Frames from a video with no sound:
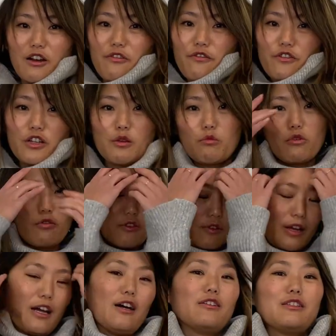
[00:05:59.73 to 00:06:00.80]
Kind of free to move
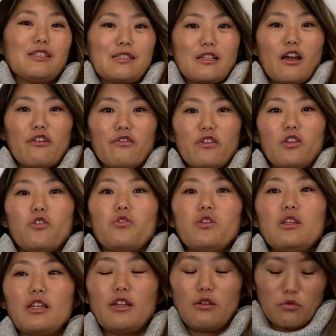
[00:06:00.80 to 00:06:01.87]
around and stuff.
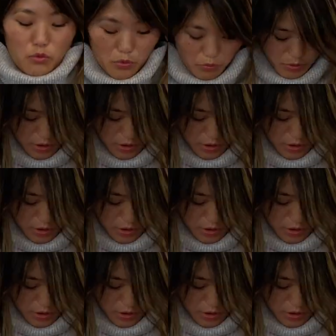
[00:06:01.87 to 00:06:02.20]
And it would